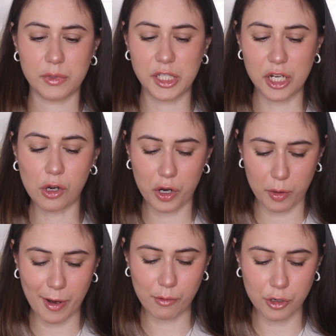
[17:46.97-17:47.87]

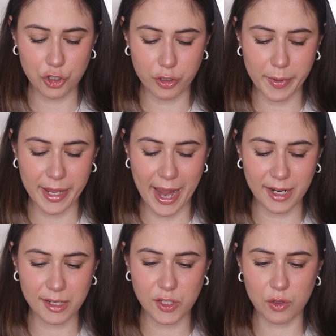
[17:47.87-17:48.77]
declutter my wardrobe
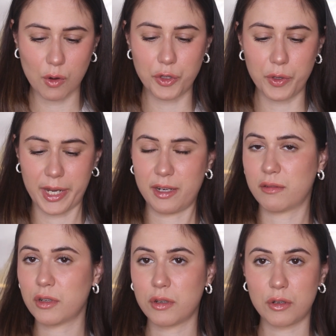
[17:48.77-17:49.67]
again, so you can